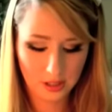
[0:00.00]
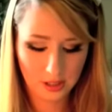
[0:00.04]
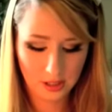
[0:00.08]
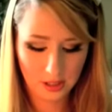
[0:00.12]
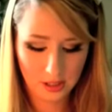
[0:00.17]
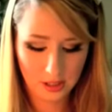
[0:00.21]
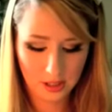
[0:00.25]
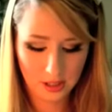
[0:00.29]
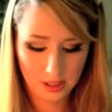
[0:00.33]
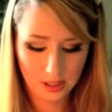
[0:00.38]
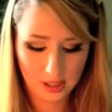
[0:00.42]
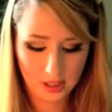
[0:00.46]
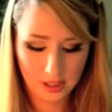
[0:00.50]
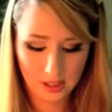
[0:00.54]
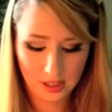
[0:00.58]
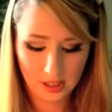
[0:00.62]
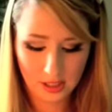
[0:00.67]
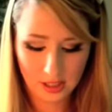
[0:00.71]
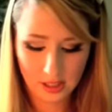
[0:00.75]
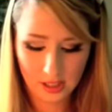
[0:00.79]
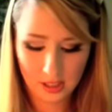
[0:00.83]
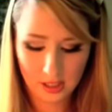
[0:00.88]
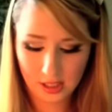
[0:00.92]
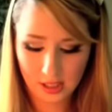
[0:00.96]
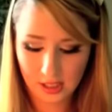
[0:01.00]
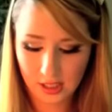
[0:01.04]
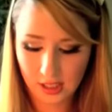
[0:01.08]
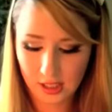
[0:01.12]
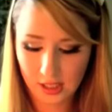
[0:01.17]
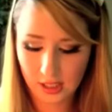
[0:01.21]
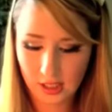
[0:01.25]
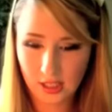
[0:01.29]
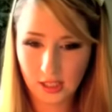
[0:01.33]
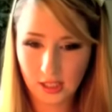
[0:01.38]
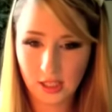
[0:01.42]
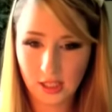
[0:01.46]

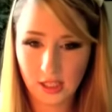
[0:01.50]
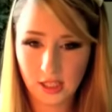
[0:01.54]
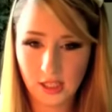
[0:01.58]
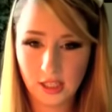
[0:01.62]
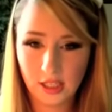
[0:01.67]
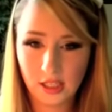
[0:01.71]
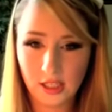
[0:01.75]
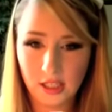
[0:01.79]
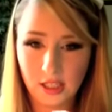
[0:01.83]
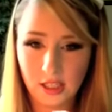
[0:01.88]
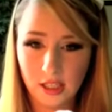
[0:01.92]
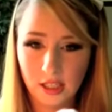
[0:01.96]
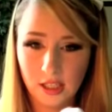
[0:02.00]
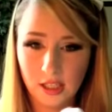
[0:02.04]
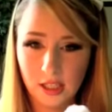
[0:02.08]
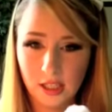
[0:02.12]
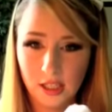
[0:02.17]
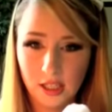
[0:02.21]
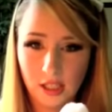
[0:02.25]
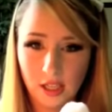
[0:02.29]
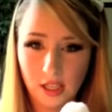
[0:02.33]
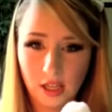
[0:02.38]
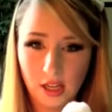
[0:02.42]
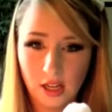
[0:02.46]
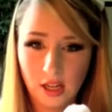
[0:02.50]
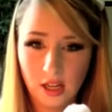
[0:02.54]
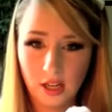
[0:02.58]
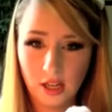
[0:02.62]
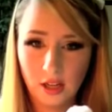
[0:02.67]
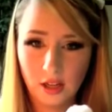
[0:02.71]
No one is speaking in this clip.